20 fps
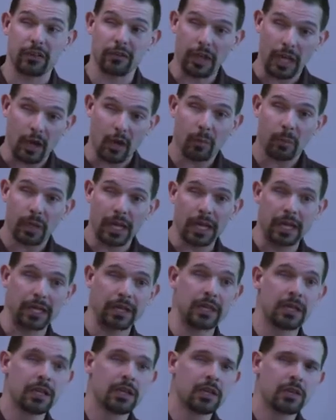think of
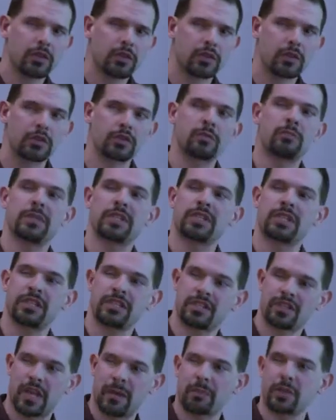alpine, there's a
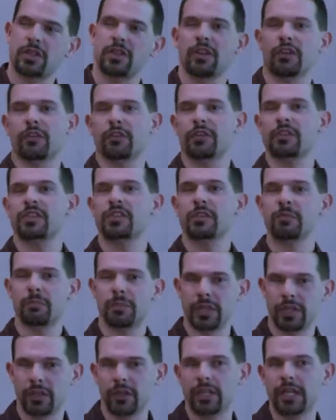misconception of
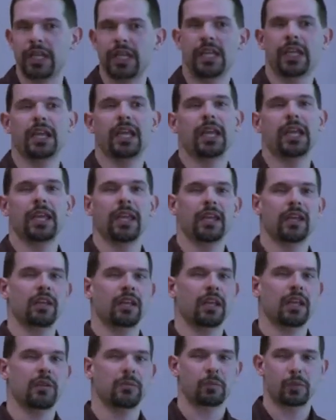stability and,
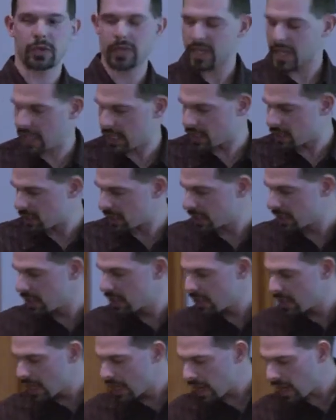and protection.
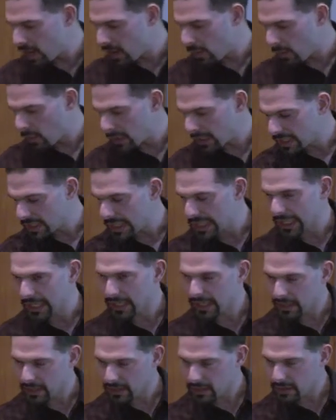Uh, one
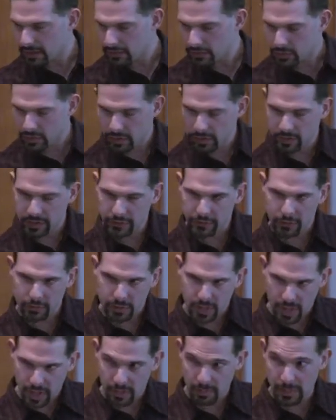thing, certainly
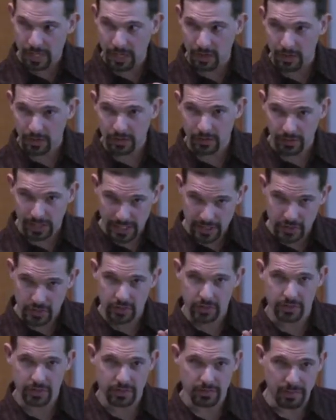from talking about
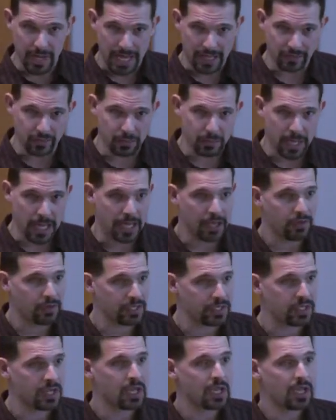glaciers and mass
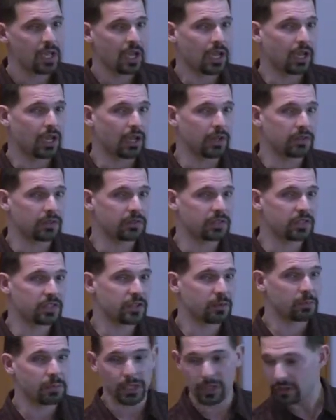balance, uh,
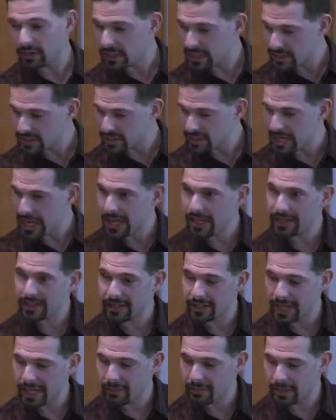stability is
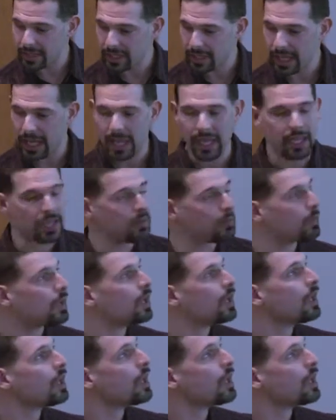not the name of the game.